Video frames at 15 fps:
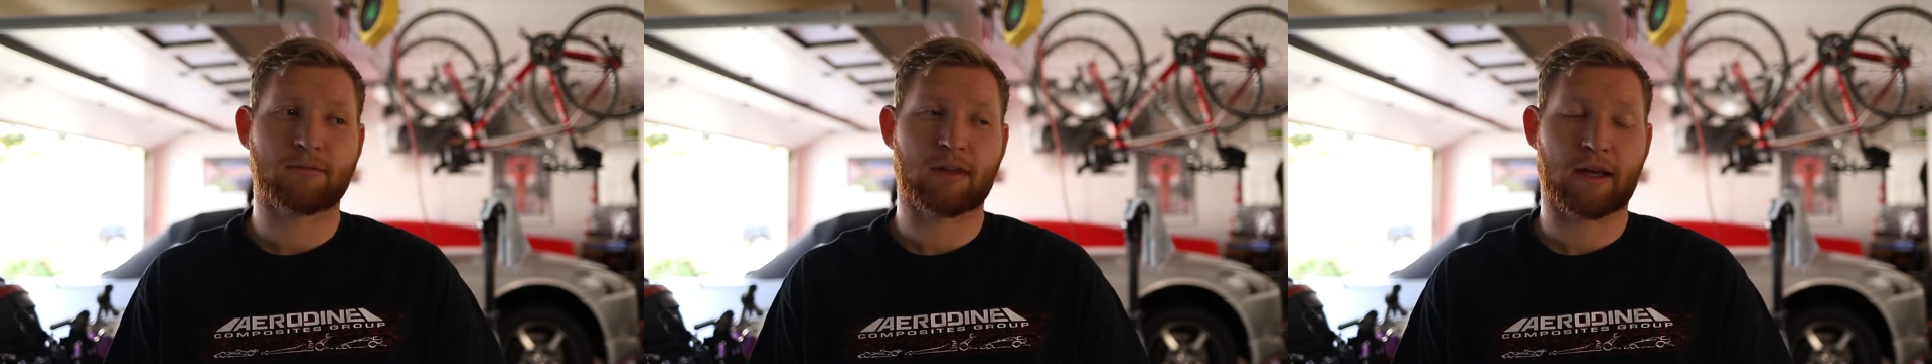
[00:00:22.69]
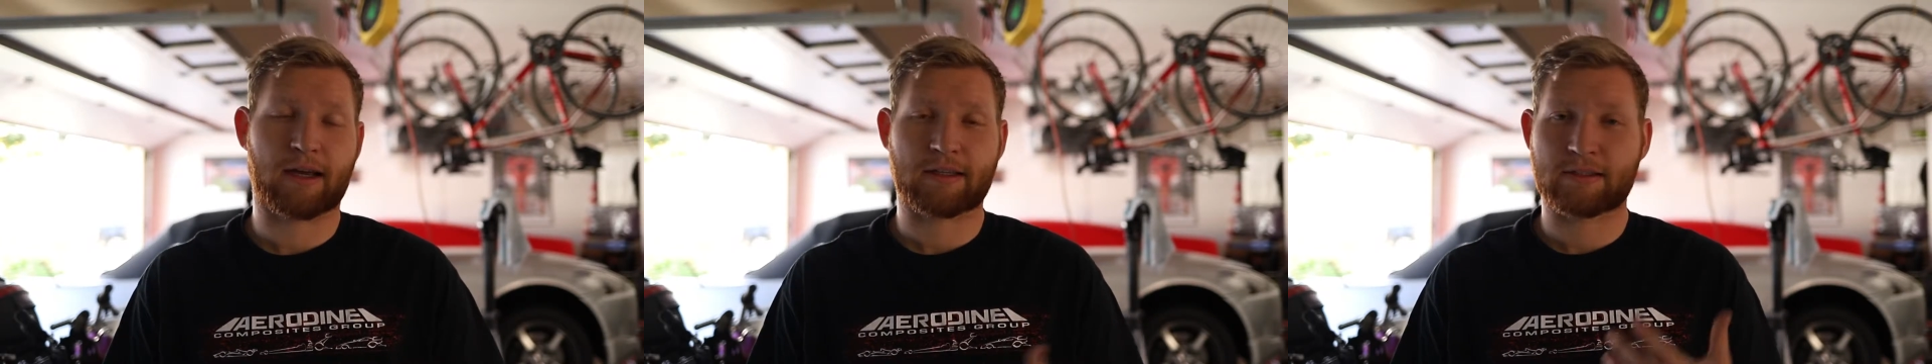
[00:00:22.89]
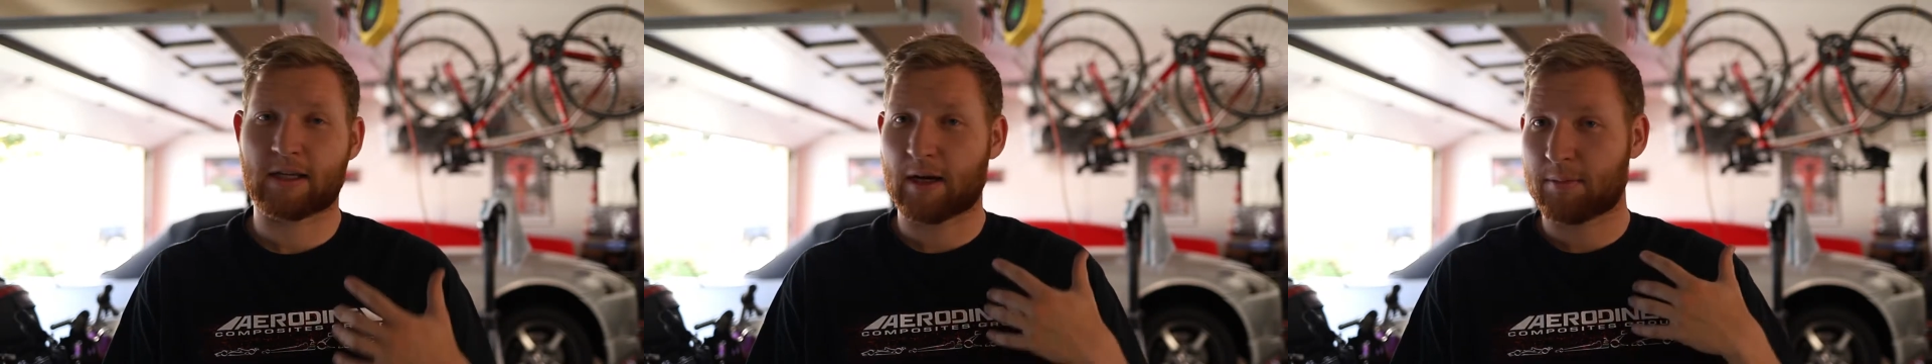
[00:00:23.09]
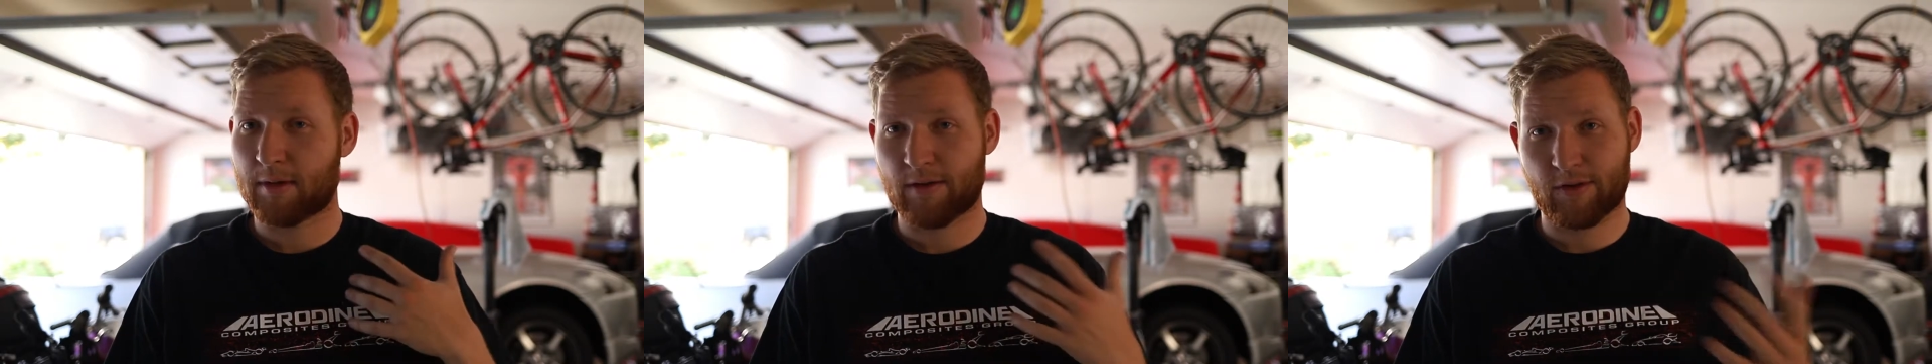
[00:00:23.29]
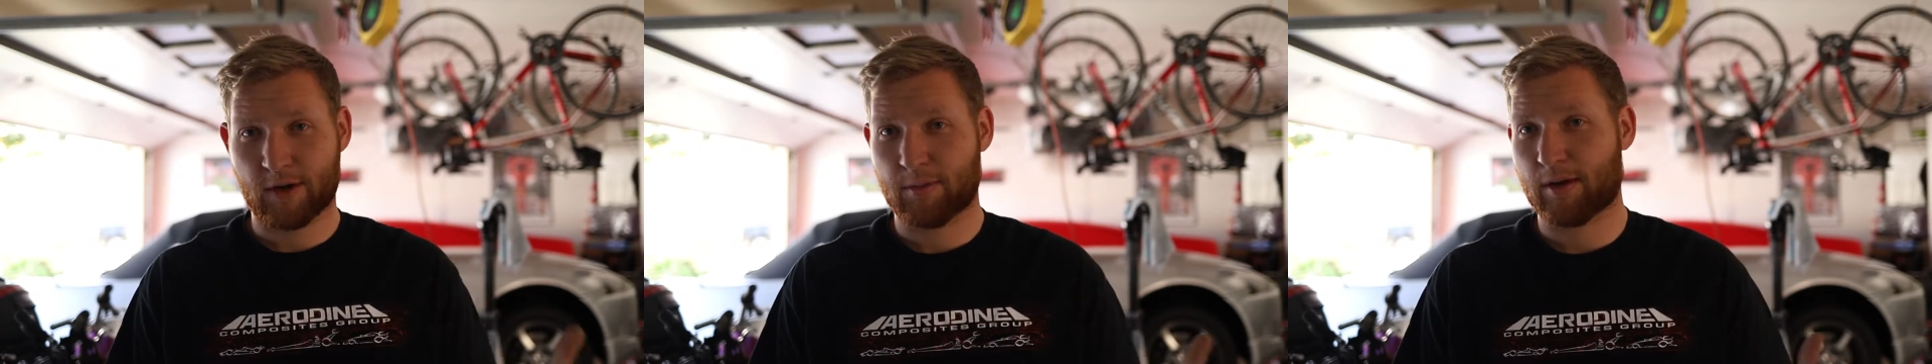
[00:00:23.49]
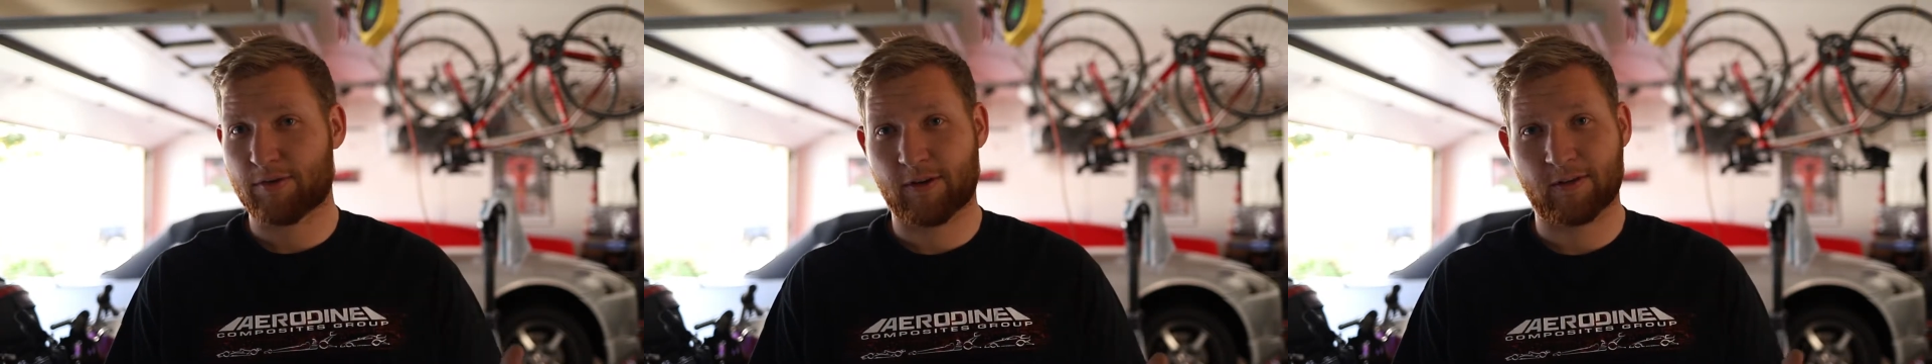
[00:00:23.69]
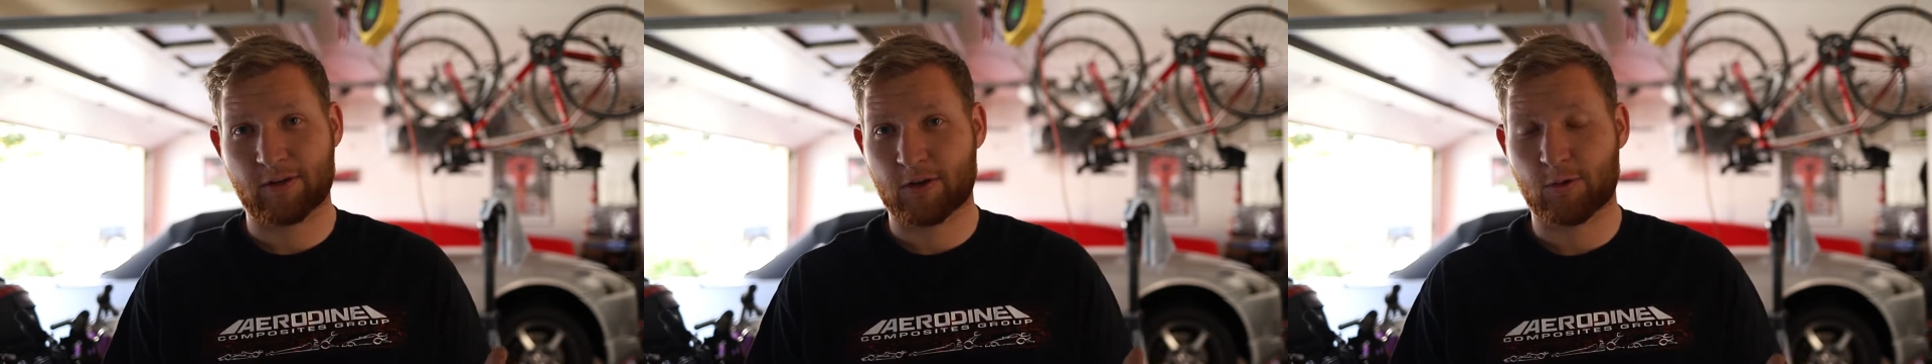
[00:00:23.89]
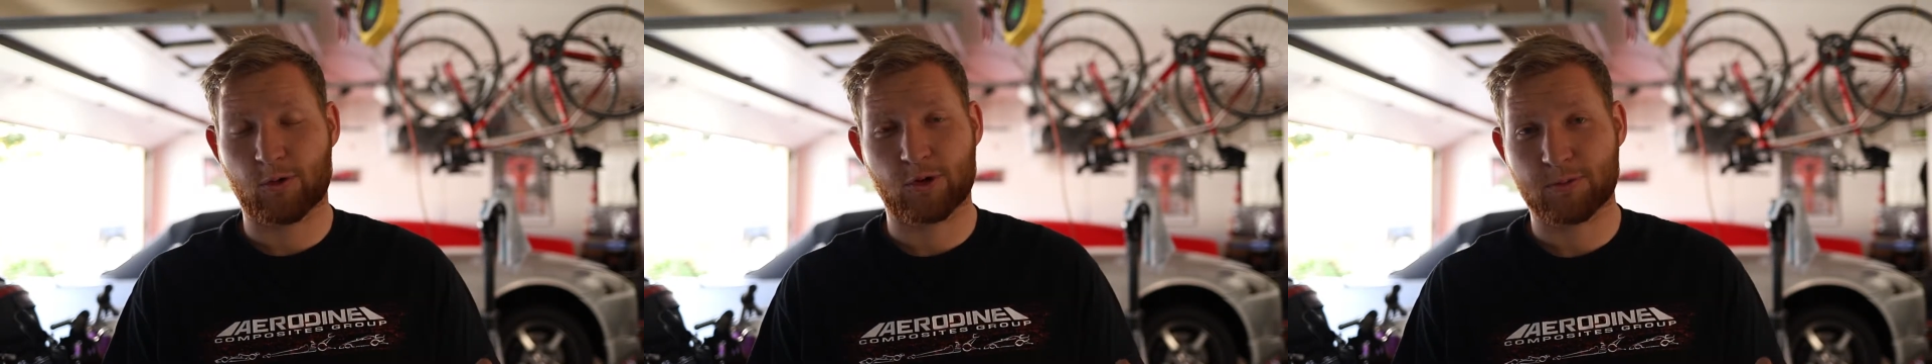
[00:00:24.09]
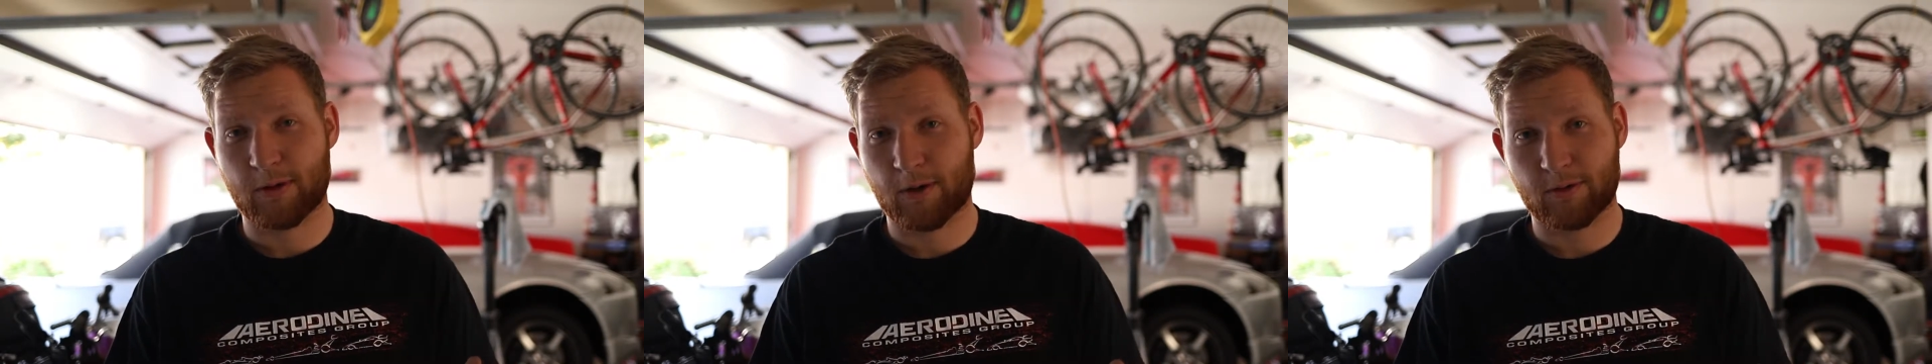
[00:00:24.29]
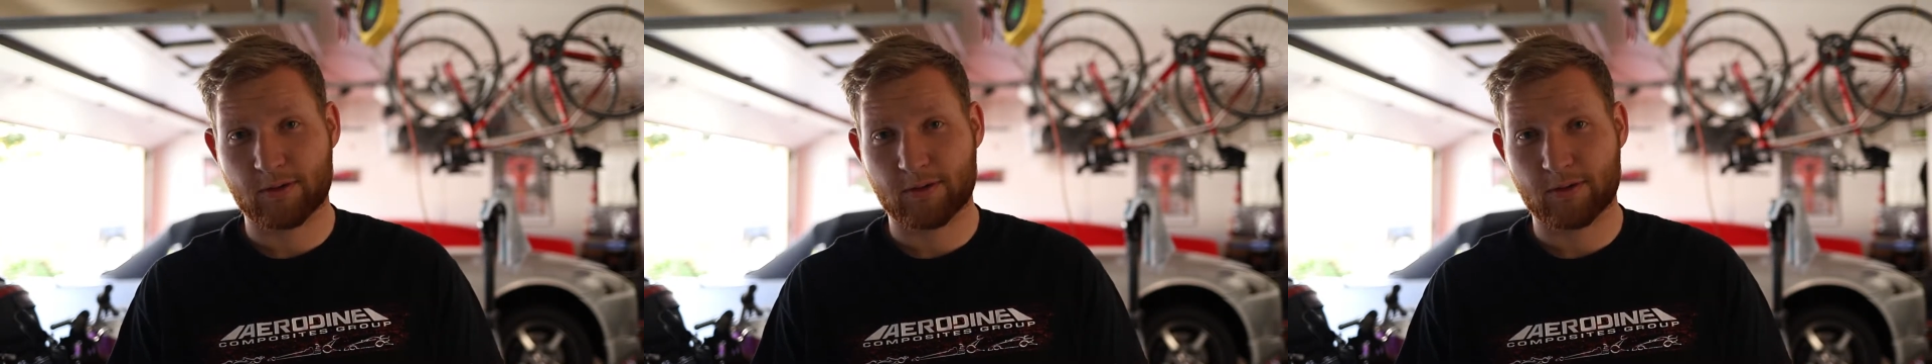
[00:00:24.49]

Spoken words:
Like I said, I'm never going to make 500 horsepower